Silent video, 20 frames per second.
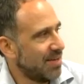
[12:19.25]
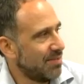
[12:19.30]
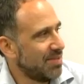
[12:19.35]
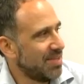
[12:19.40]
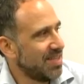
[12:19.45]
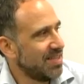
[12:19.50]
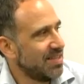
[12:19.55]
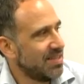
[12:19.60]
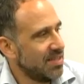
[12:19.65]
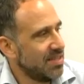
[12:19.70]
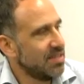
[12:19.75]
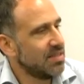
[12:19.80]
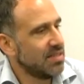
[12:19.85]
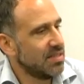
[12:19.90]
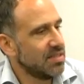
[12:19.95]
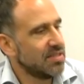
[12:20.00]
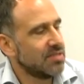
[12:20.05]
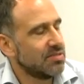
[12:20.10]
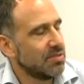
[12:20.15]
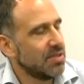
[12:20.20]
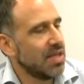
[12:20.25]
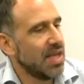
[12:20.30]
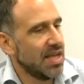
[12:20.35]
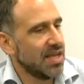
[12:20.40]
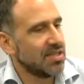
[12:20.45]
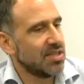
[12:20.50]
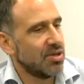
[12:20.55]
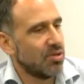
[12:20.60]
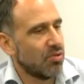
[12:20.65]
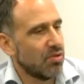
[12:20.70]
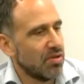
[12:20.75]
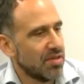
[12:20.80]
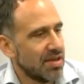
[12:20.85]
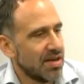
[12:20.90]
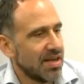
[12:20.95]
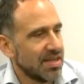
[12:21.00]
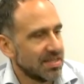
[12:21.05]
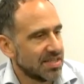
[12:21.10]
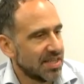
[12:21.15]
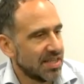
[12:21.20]
I mean, this is really actually
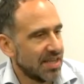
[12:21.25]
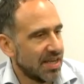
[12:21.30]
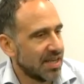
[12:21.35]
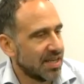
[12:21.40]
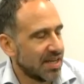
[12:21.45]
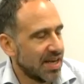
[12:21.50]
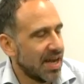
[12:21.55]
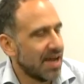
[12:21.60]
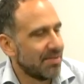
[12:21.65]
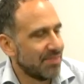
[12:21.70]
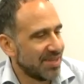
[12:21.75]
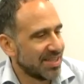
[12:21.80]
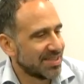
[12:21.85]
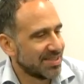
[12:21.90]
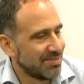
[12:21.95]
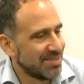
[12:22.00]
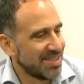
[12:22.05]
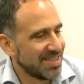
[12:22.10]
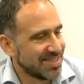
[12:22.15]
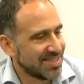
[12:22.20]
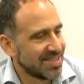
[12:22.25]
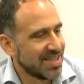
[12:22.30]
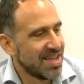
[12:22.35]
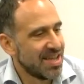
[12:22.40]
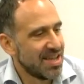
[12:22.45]
orthodox economics. I mean,